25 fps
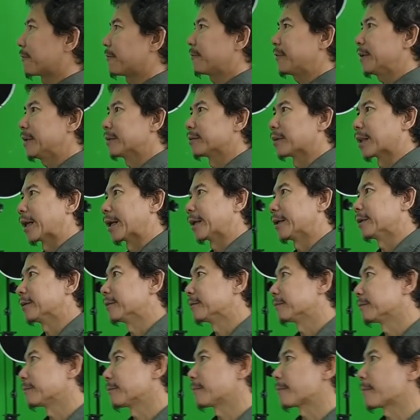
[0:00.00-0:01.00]
field light.
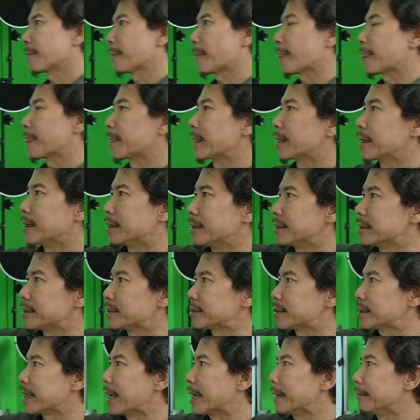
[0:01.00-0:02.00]

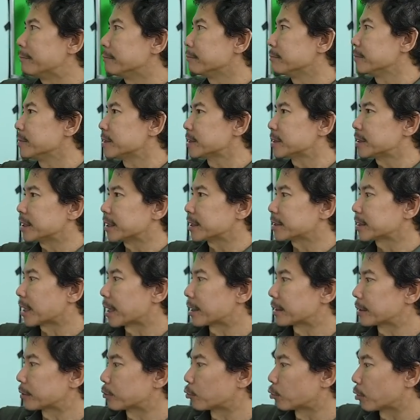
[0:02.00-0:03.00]
Same
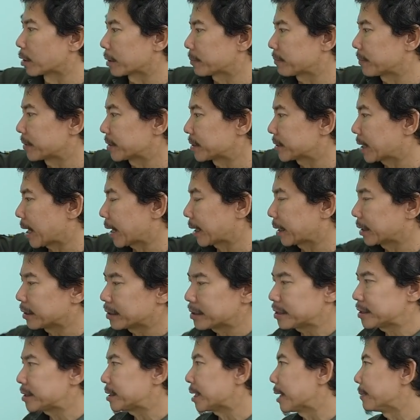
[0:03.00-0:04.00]
600 watt per
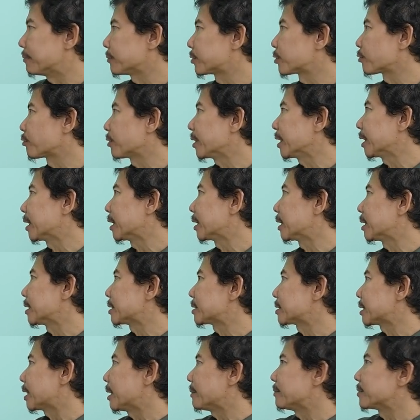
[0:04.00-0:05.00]
second, same trigger,
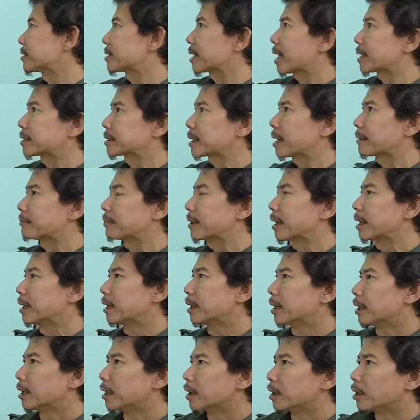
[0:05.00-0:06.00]
same setup.
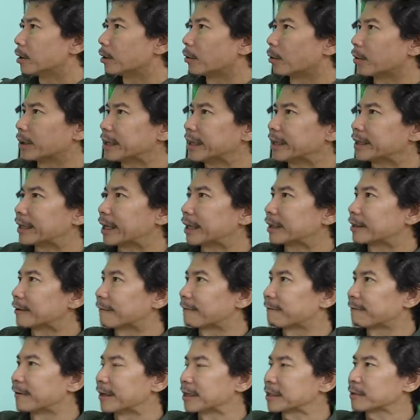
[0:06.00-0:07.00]
Only that the
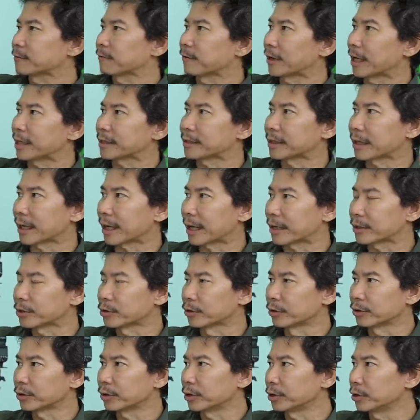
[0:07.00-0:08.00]
first flash that I
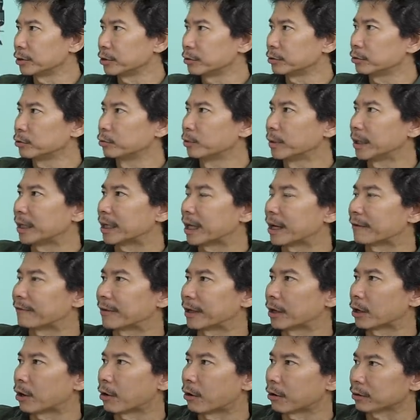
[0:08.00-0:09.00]
showed you, we have
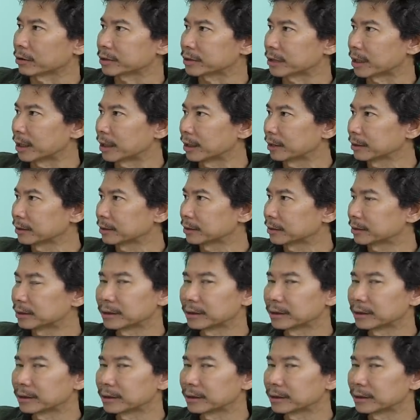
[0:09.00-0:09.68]
an octa.